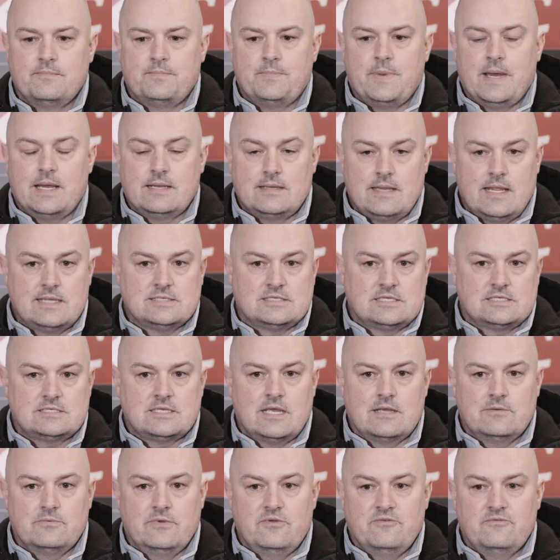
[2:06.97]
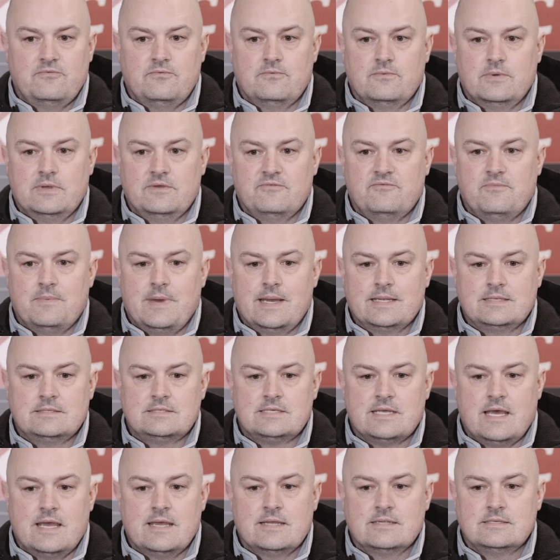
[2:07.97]
But as I say, we've
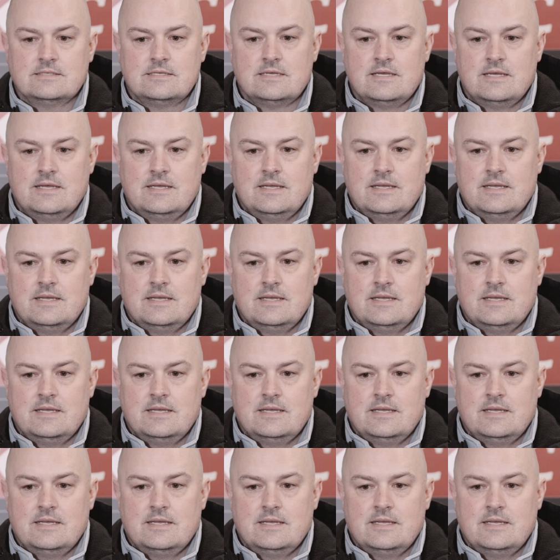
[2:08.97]
maintained